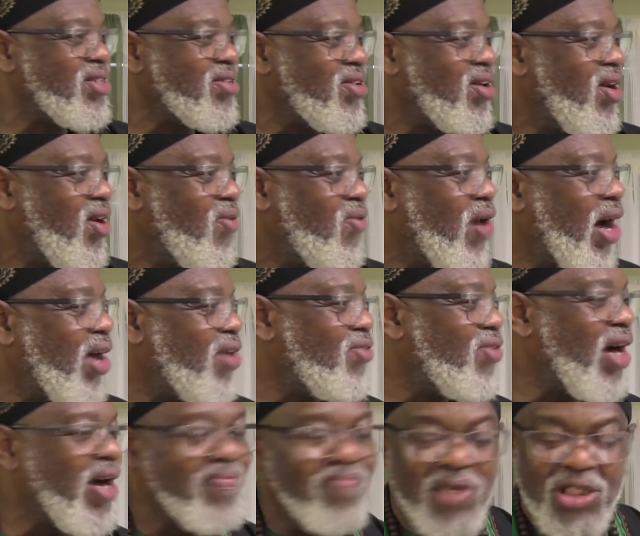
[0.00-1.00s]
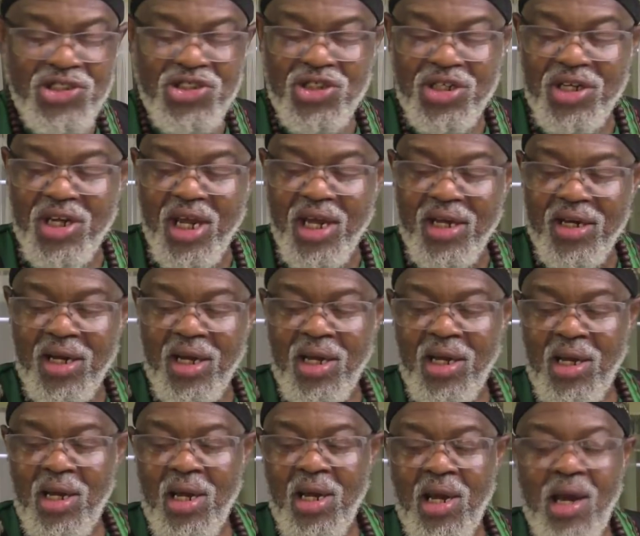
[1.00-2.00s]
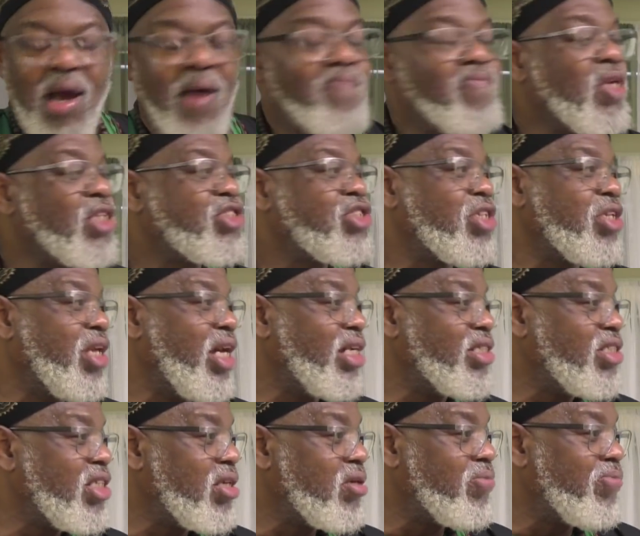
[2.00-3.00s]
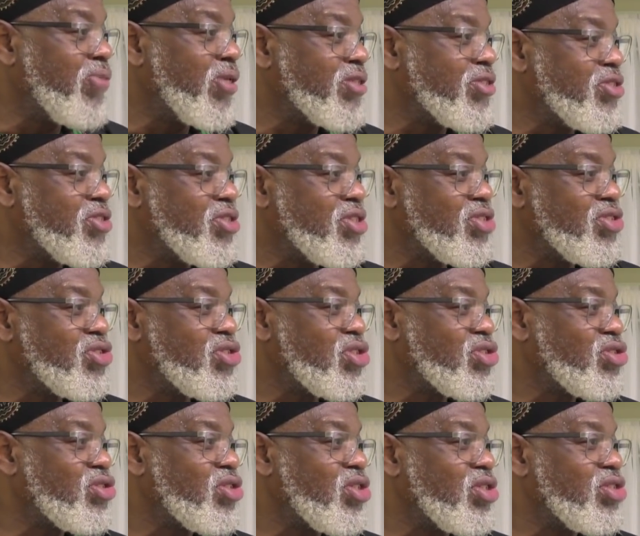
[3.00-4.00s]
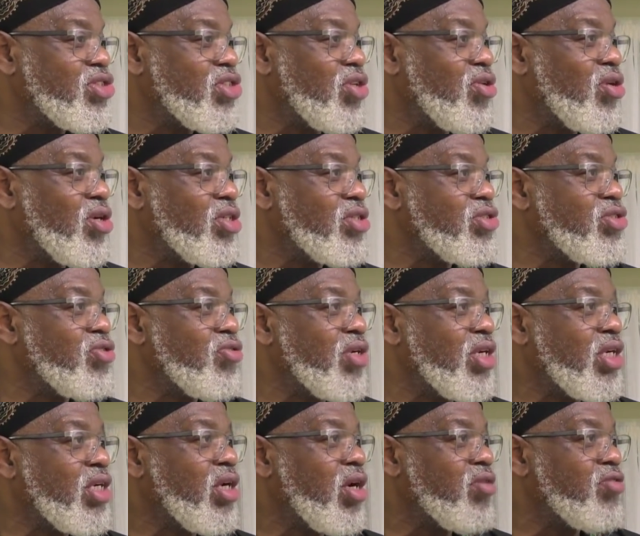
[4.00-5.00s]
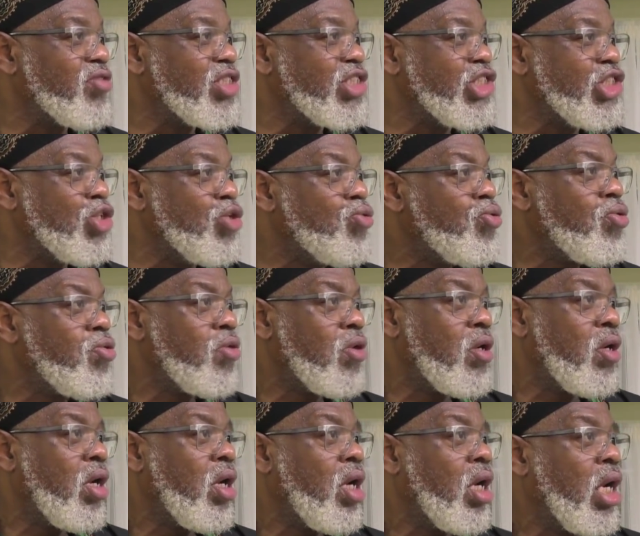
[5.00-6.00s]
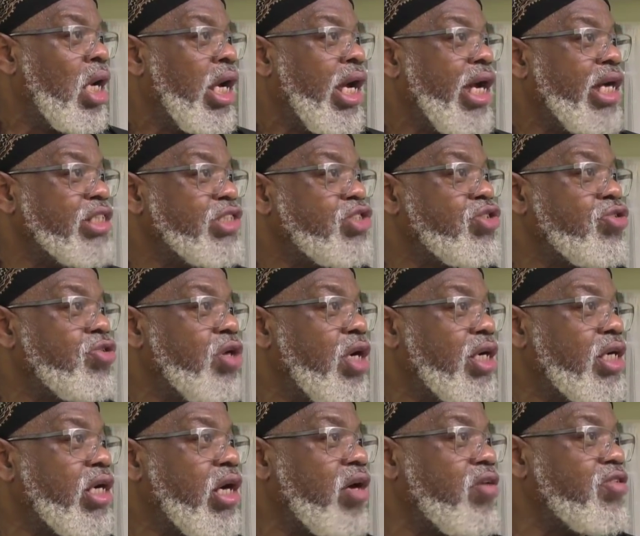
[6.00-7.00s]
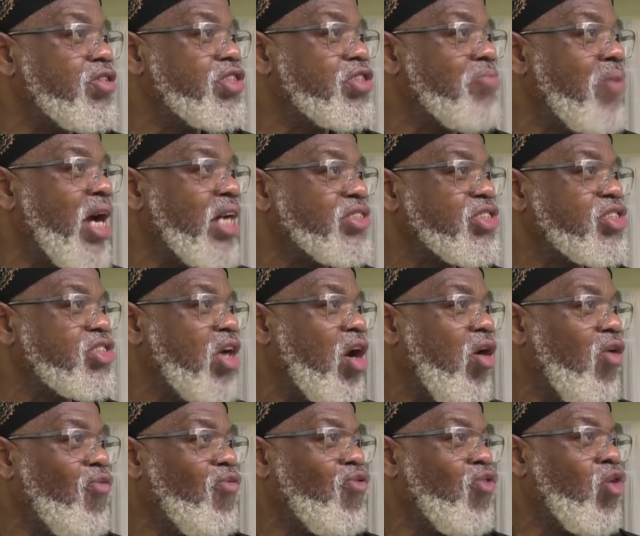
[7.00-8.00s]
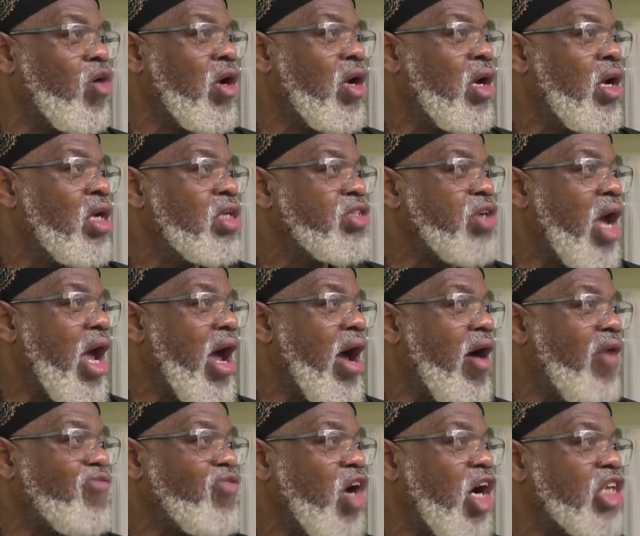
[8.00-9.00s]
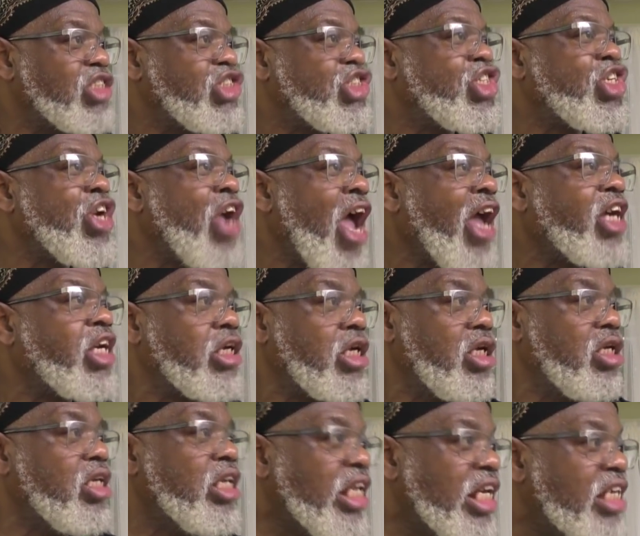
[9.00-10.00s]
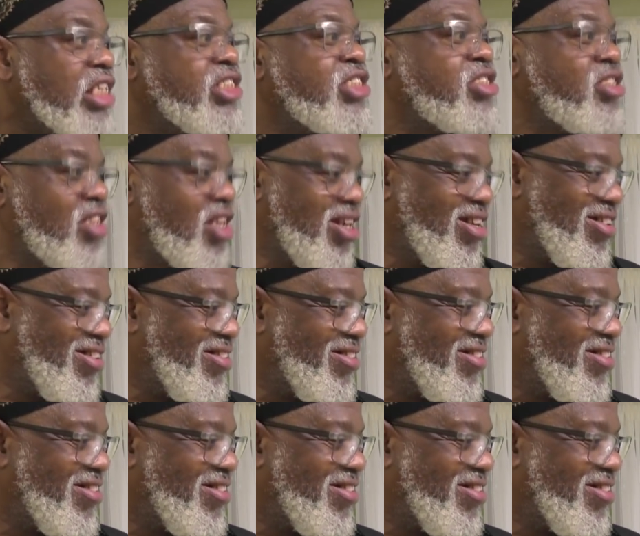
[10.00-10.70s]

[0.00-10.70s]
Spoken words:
one. Why do I mention that? I mention that, dear brothers and sisters, in order to encourage you and to encourage myself to have a checklist